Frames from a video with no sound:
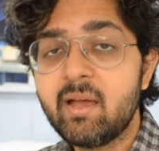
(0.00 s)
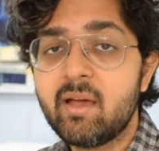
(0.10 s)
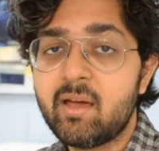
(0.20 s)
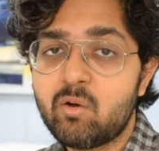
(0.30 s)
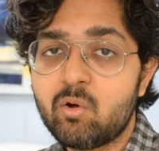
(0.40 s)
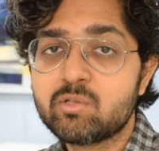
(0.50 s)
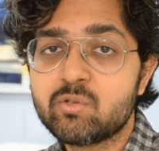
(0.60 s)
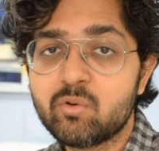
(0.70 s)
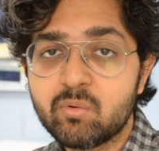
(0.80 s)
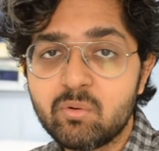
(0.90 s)
And
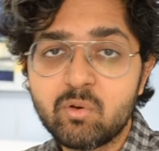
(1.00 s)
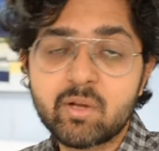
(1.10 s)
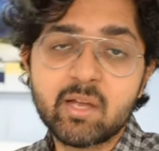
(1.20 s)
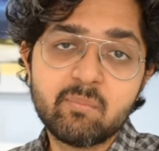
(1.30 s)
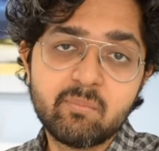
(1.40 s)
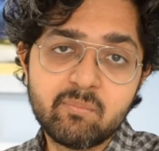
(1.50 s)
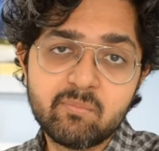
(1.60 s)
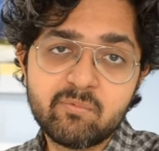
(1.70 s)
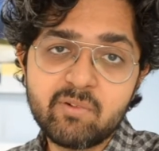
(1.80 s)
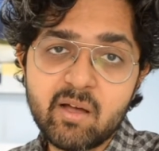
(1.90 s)
also looking
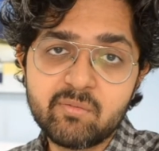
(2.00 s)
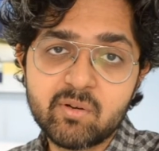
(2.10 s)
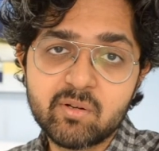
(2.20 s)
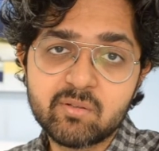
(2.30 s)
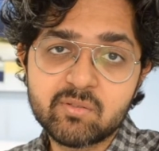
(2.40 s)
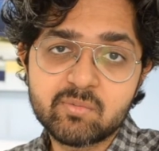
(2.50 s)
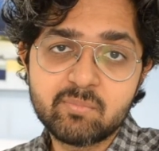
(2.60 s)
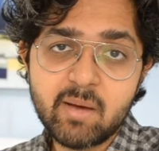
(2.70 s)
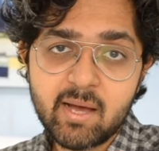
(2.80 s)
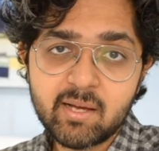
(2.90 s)
5 years
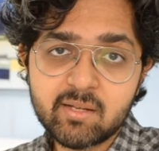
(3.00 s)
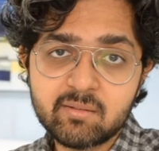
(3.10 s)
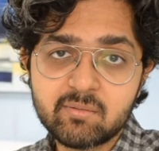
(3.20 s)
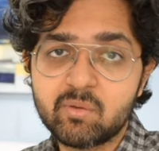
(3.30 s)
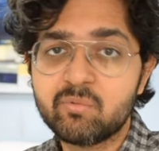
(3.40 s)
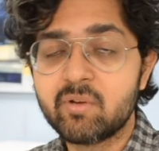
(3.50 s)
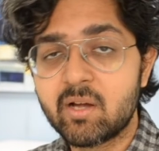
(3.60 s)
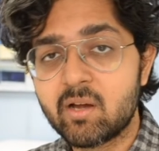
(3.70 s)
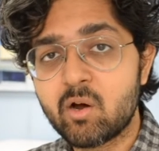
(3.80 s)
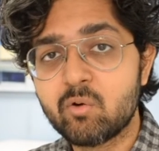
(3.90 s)
back, you
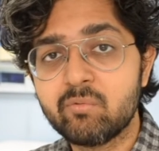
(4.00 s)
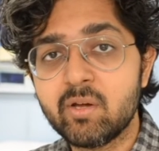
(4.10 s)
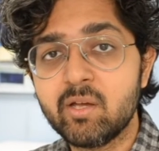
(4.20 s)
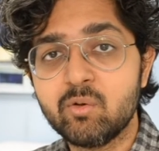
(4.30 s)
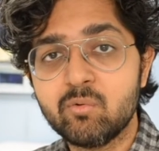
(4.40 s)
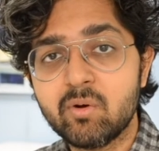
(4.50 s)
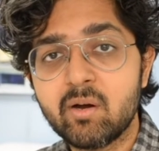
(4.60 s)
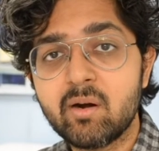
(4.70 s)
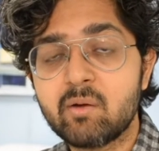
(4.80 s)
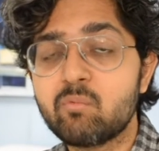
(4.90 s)
figure out where you
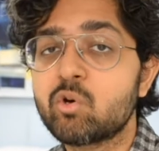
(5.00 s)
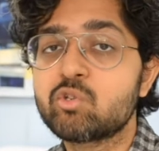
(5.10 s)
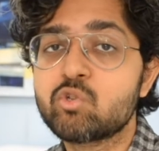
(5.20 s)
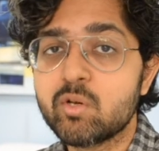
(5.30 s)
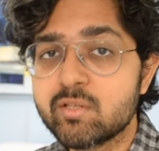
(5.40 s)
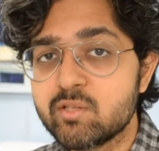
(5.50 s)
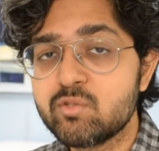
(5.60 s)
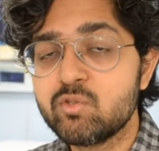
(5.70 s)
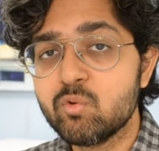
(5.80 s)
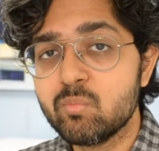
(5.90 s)
were and what
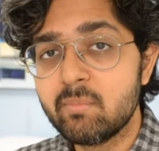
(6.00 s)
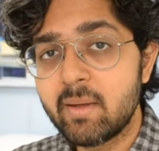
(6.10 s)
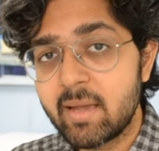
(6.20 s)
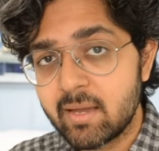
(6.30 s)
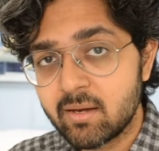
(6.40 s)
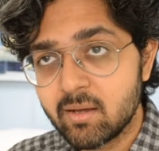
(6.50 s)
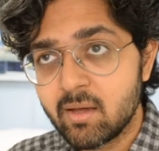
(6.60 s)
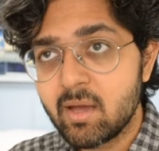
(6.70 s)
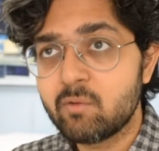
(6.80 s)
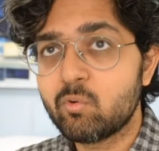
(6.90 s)
choices you made
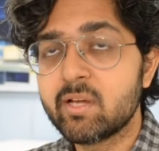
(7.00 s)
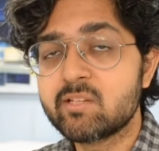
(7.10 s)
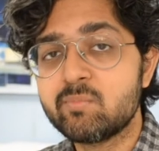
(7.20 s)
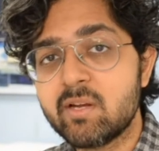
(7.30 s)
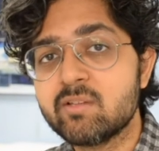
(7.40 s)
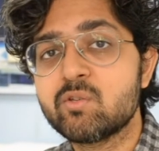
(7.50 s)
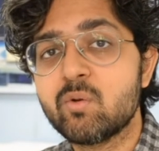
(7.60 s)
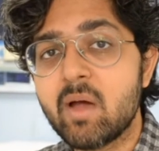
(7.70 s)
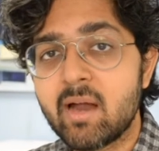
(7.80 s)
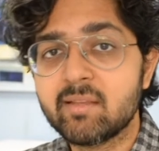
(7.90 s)
and what experience you
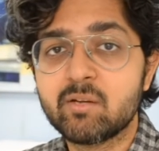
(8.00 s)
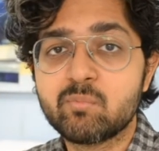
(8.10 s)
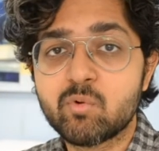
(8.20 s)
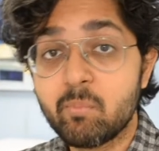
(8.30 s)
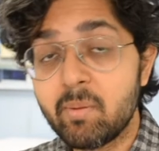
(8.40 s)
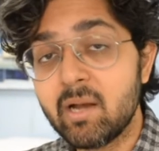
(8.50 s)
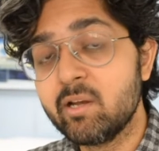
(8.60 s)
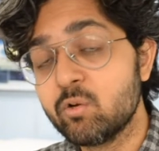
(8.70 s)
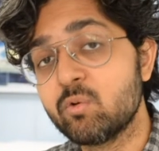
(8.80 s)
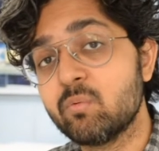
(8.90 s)
had that propelled
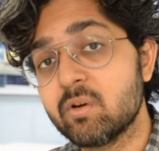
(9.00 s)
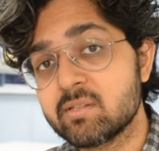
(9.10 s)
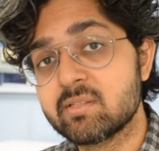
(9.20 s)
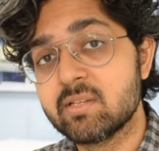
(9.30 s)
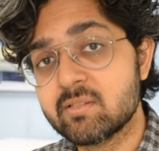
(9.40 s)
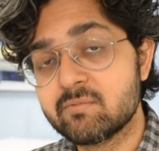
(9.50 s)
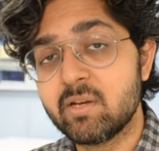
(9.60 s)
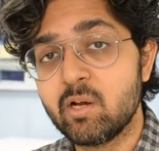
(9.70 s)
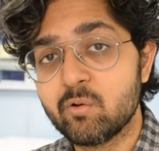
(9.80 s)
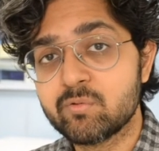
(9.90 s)
you towards this
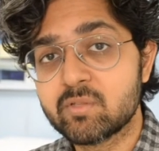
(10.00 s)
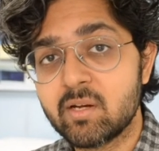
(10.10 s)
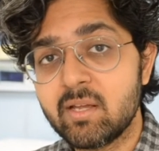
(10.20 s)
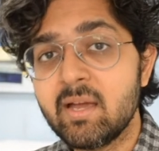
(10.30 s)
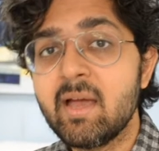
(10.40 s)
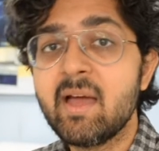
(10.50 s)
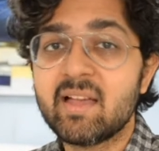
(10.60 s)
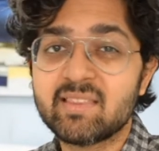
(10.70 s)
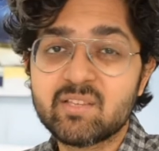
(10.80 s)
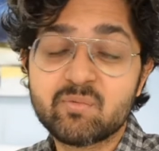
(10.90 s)
field of study,
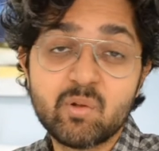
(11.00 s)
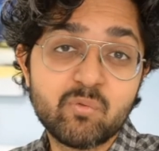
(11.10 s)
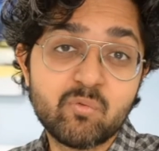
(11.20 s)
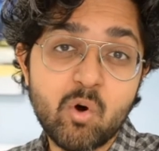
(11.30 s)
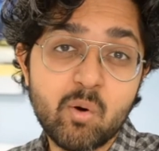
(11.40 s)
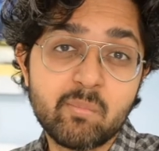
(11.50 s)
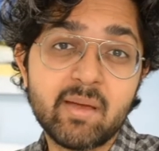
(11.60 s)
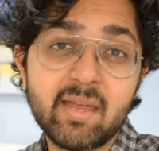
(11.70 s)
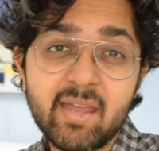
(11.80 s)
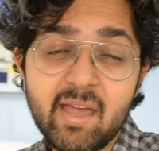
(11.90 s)
and this will form
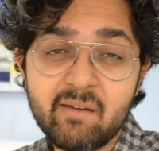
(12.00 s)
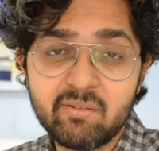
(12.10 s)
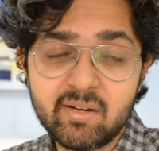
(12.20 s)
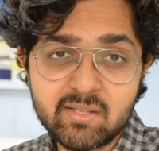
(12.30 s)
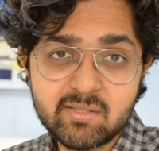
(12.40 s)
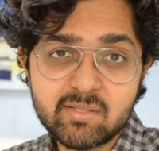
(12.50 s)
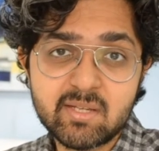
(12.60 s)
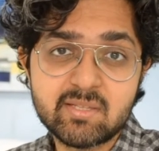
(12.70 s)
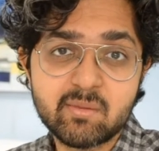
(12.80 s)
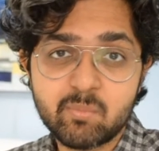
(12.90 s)
an evidence
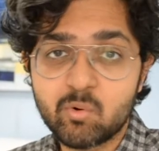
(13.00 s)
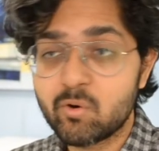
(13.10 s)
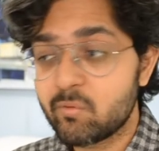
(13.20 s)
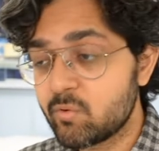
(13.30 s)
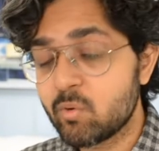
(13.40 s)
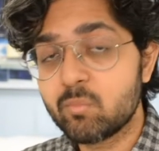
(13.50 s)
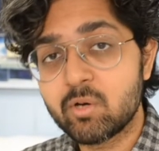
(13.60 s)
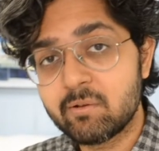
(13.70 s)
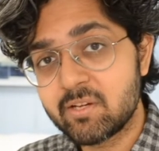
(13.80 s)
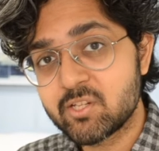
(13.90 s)
in support of your
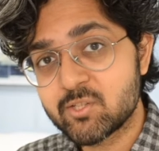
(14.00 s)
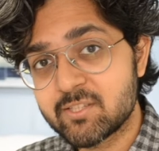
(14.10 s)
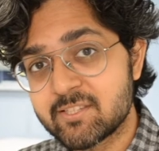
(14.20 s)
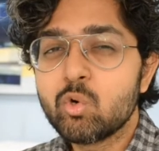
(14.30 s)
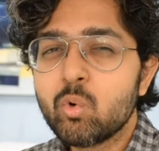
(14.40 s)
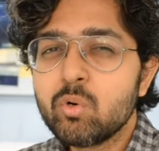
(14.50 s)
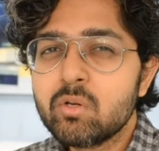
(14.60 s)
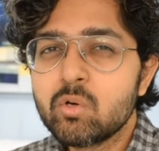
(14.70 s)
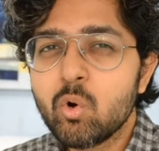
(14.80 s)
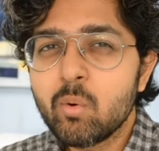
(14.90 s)
motivations.
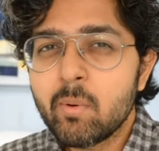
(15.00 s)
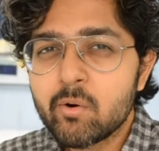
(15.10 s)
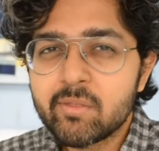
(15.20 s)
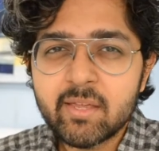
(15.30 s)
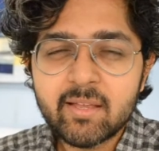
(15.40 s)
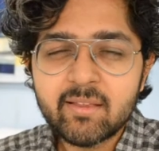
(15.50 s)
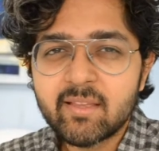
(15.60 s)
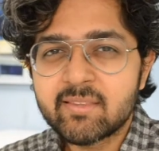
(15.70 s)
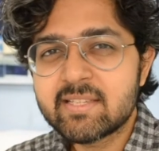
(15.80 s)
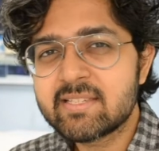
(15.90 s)
Don't go about thinking
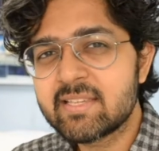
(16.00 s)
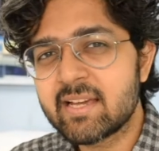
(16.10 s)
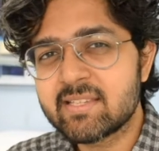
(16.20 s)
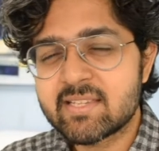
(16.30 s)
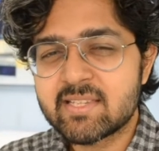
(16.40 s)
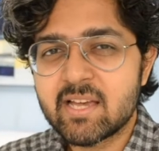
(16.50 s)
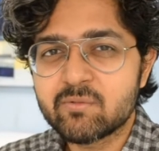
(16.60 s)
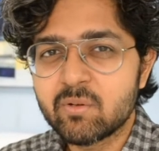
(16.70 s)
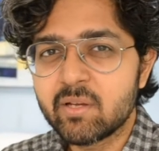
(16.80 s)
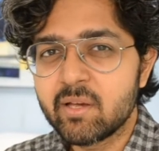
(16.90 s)
that this exercise
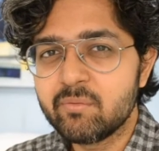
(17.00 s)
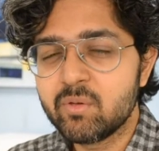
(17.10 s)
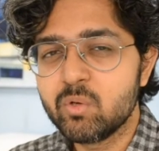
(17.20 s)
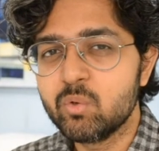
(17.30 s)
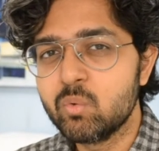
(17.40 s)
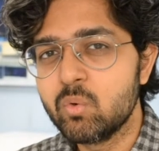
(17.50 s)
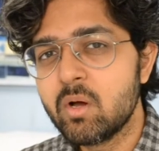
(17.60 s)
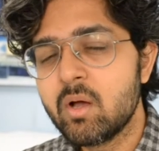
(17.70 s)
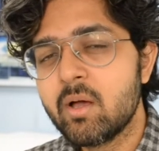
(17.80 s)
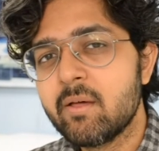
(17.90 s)
will give you
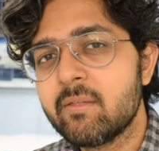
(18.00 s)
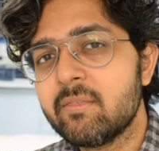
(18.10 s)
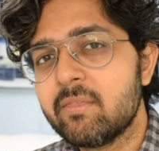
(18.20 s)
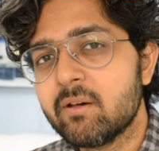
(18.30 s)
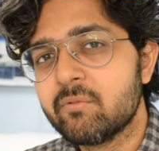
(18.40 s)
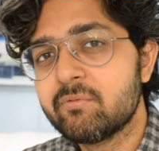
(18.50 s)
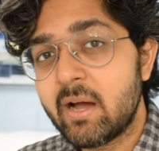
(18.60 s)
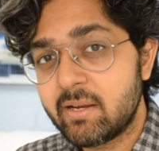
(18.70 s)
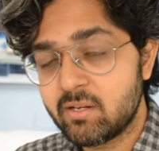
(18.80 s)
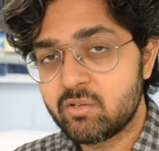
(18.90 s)
the
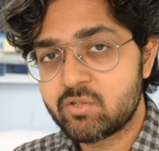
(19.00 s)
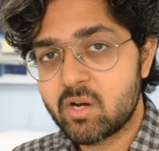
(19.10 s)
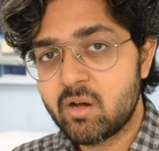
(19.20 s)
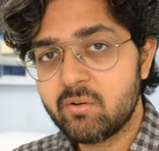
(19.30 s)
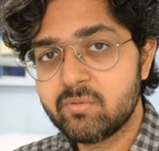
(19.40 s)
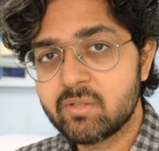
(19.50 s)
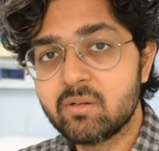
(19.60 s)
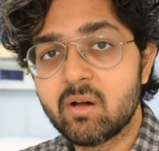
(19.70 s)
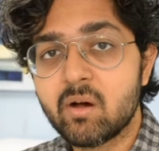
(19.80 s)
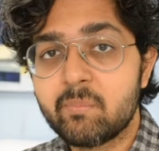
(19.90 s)
final draft.
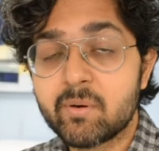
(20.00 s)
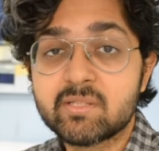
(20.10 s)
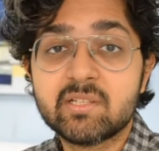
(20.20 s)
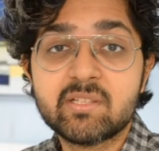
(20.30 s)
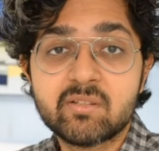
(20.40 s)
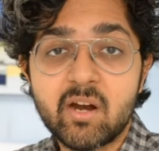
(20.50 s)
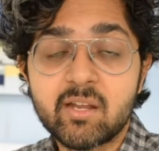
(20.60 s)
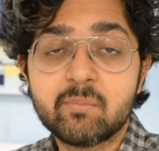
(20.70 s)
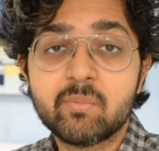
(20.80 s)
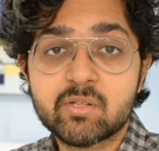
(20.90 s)

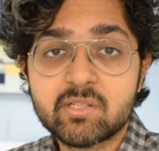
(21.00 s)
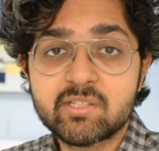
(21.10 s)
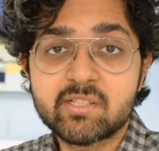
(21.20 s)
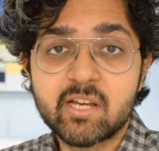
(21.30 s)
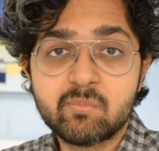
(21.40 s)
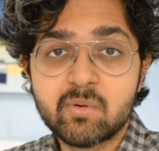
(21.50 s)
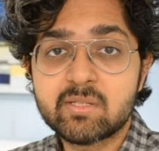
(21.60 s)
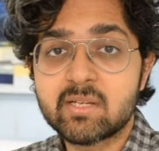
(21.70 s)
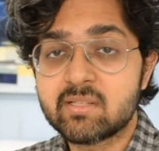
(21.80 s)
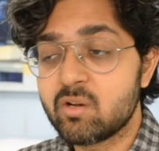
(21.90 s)
Writing personal
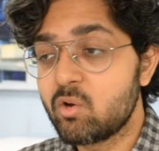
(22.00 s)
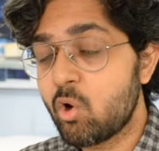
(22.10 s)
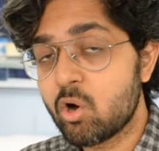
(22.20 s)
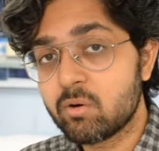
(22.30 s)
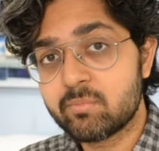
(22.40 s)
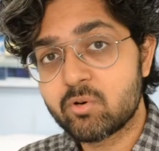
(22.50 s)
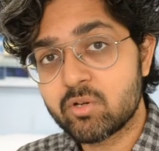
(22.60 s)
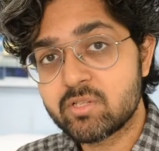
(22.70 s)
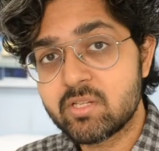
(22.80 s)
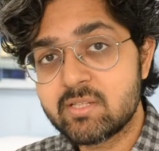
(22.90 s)
statements is a long
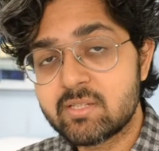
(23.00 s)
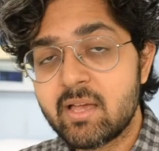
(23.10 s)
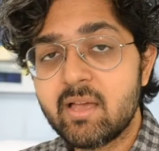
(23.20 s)
process.